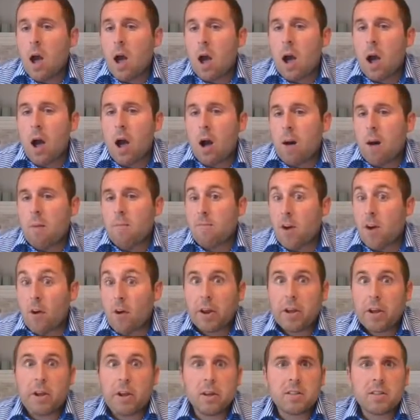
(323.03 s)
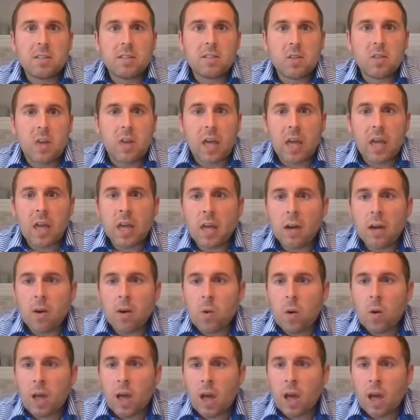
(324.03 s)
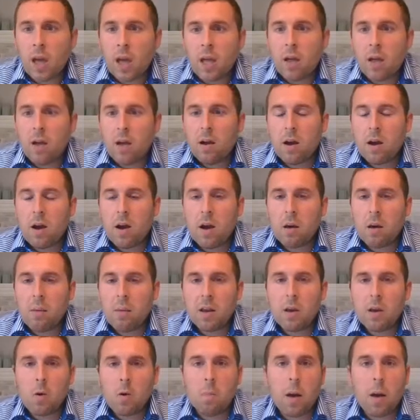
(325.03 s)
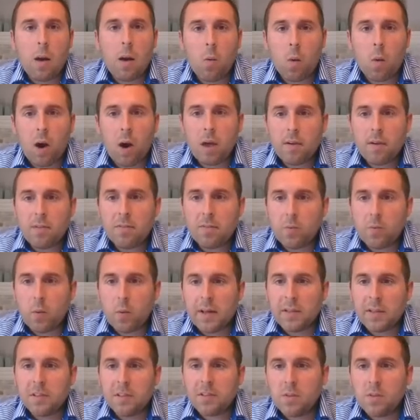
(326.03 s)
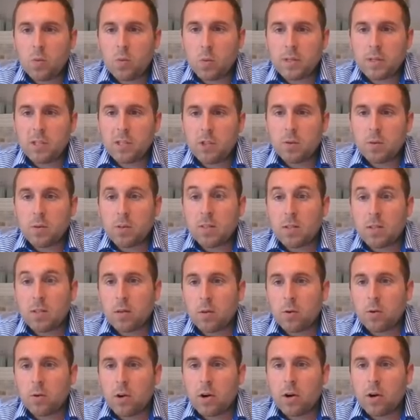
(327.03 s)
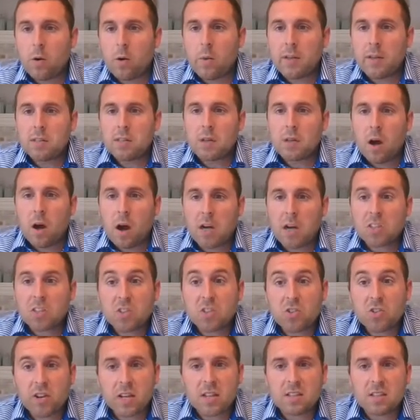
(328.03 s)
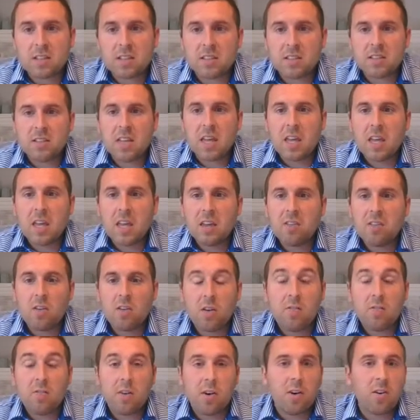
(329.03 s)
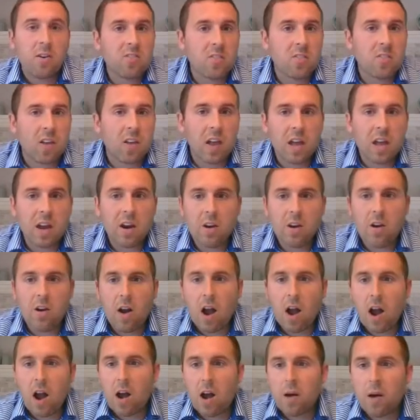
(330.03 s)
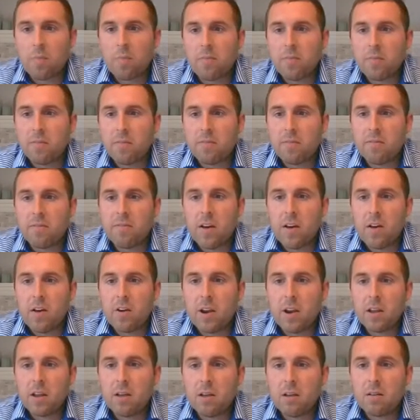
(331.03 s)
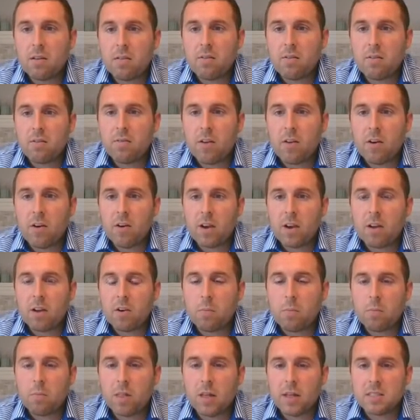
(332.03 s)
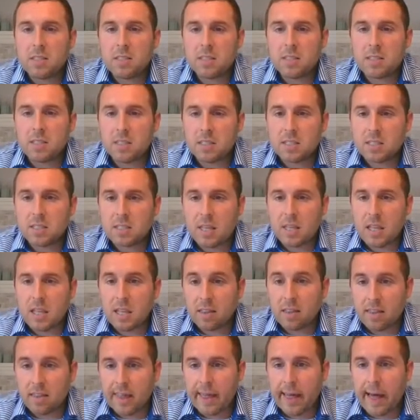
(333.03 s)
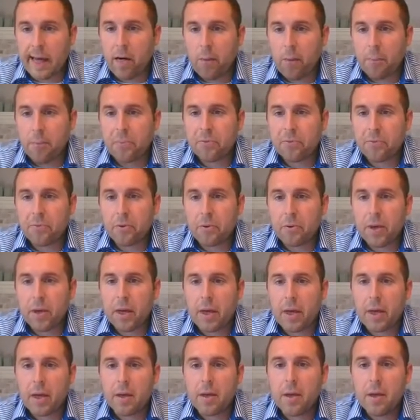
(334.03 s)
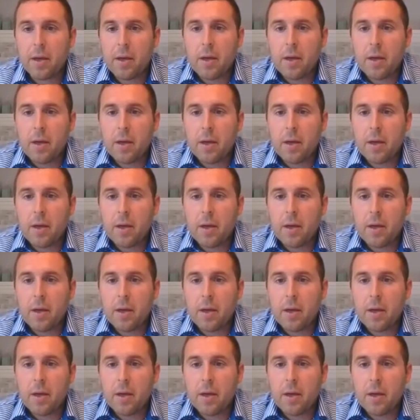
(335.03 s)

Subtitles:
Very good skiing, okay. I know my wife went when she was a little girl, went to Austria to ski. So if you're a skier, very, very good places to ski in the Alps, okay.